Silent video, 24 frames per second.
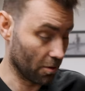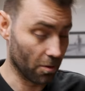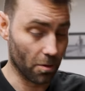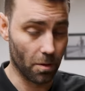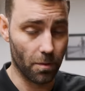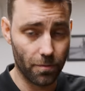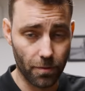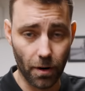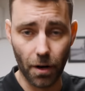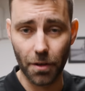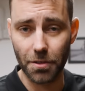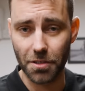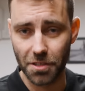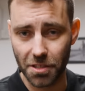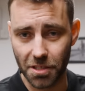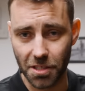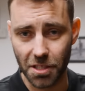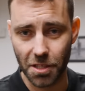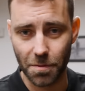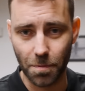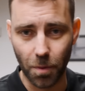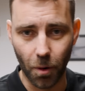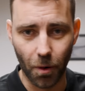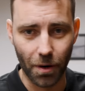or
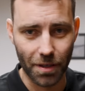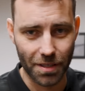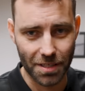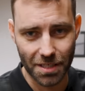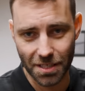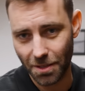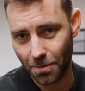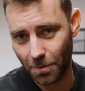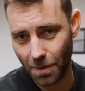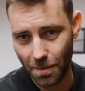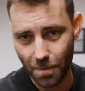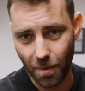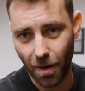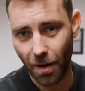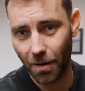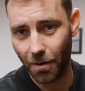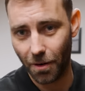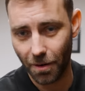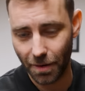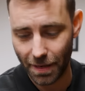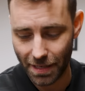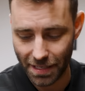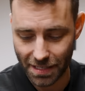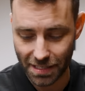Francis's point is that we might
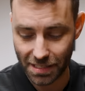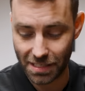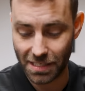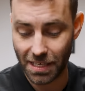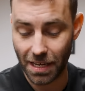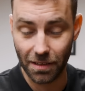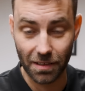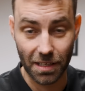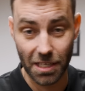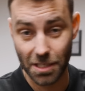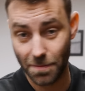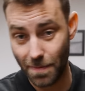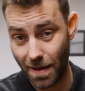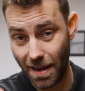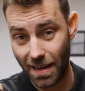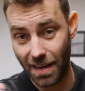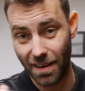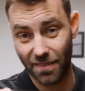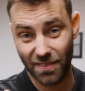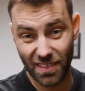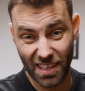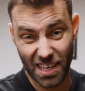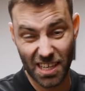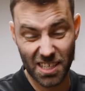not need to sell as many
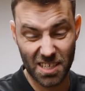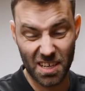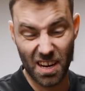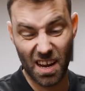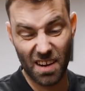of these.